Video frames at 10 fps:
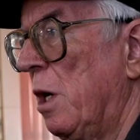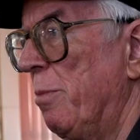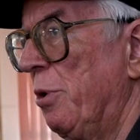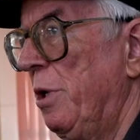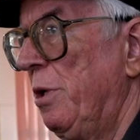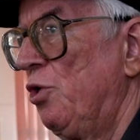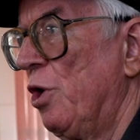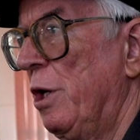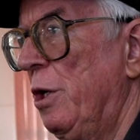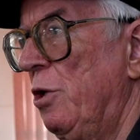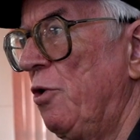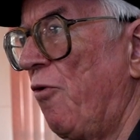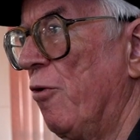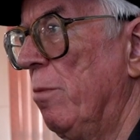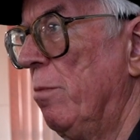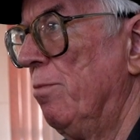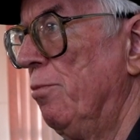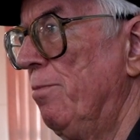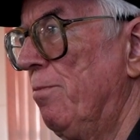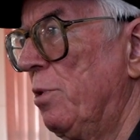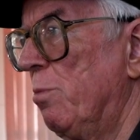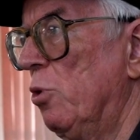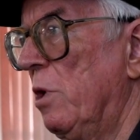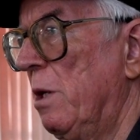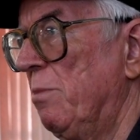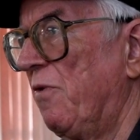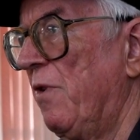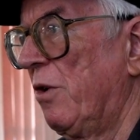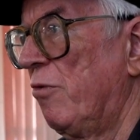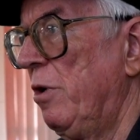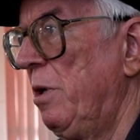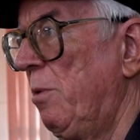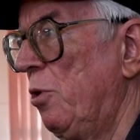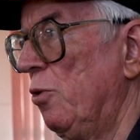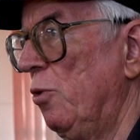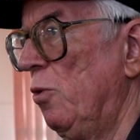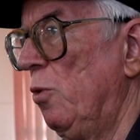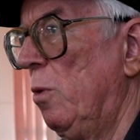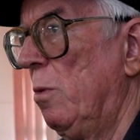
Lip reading: company changed from Small Arms Factory to